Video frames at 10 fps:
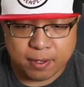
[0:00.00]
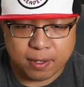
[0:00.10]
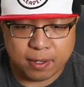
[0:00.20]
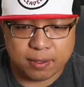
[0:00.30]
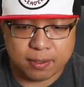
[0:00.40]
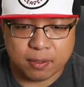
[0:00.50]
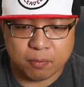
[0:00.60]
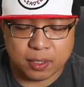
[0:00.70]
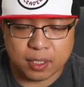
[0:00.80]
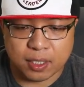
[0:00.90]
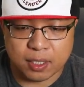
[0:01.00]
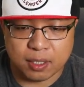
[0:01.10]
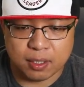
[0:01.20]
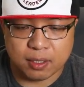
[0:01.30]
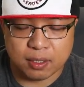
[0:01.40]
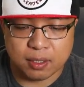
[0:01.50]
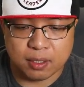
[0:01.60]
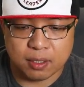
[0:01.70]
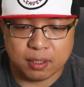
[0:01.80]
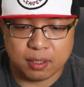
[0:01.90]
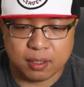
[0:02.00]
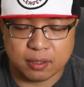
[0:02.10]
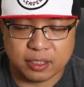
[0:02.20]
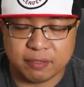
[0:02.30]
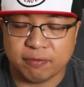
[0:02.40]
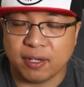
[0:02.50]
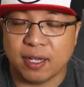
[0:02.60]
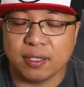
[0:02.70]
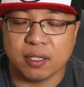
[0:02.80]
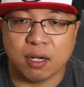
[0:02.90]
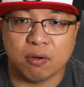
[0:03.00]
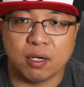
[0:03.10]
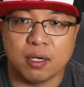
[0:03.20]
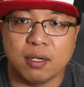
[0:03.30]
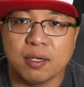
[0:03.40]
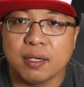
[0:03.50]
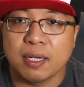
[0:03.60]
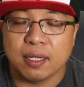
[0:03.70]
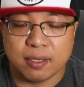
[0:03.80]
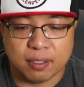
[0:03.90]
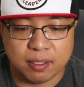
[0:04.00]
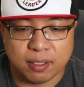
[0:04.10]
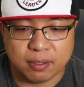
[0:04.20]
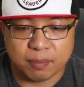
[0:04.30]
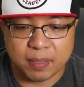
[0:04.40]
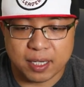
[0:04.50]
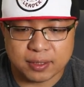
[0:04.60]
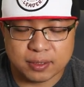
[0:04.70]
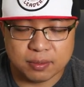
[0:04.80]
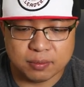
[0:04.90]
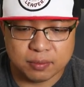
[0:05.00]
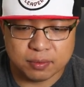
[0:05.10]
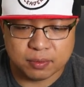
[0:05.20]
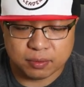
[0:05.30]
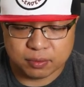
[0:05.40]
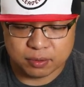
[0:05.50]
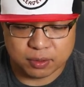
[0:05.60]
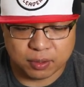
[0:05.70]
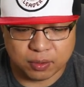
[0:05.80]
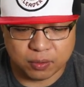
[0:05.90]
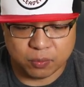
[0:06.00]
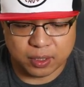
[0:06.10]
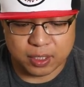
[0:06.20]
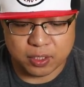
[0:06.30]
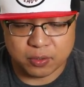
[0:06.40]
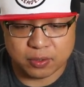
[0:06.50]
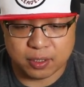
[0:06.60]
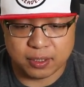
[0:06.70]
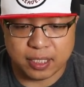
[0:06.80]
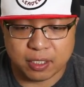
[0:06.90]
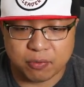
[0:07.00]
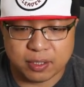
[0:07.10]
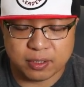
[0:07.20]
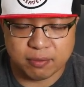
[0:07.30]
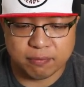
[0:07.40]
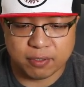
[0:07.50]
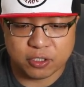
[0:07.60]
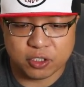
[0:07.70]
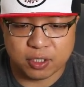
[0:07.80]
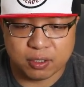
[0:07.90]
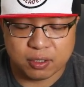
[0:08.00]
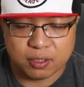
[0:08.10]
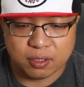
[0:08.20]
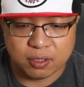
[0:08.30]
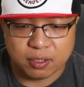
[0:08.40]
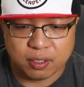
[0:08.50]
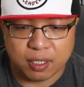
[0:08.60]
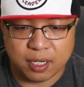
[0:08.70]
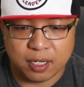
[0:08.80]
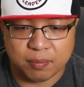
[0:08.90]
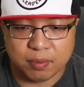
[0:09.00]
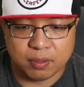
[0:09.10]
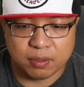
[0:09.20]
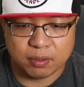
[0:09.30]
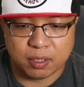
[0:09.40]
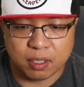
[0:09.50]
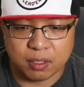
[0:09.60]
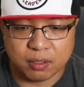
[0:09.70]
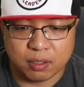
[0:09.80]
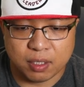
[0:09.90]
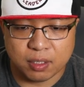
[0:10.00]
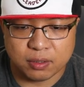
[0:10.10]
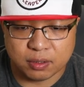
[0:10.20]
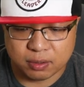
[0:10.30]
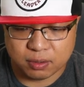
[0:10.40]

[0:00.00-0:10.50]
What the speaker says: And then we're gonna define the path. So we're gonna use the declaration function app.route.